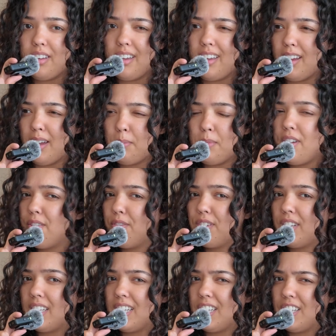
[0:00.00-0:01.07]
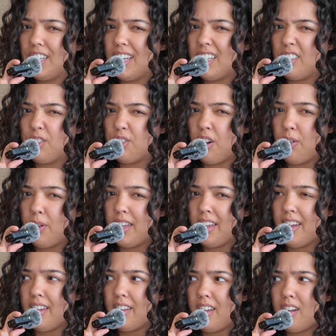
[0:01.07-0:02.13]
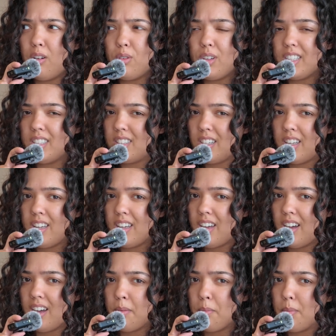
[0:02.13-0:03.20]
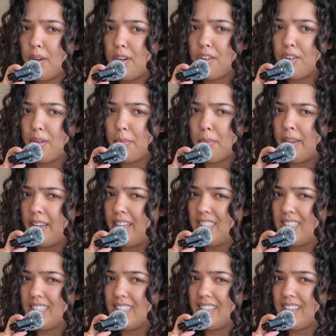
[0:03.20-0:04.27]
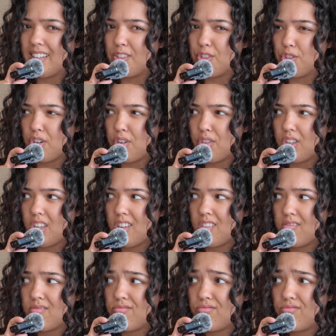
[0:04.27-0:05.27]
And I'm not really good at drawing. I always say I'm better at painting than drawing.